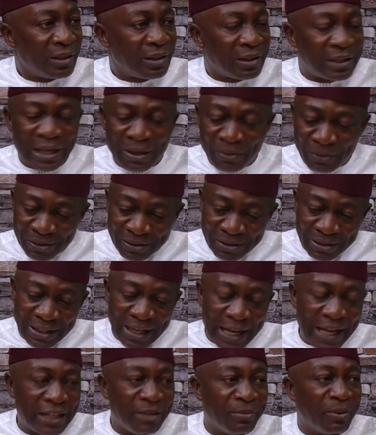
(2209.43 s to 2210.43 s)
Now, is
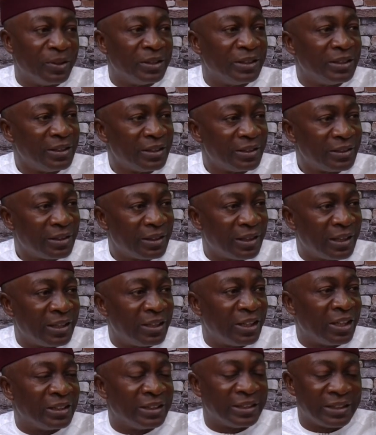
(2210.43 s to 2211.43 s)
there anybody in
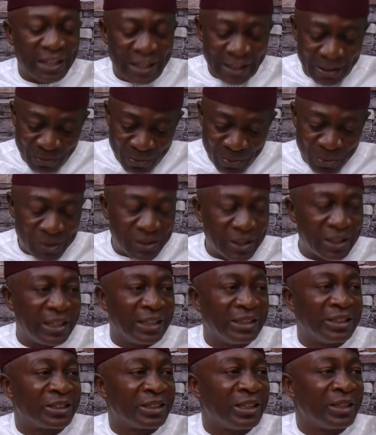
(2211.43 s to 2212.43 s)
Nigeria who is a
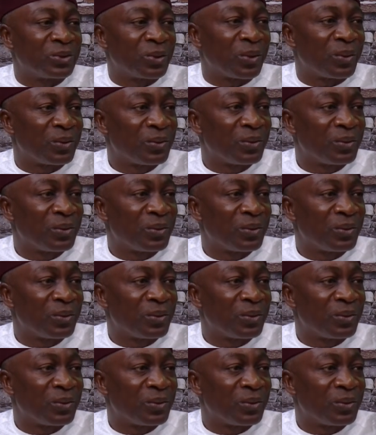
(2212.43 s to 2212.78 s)
legislator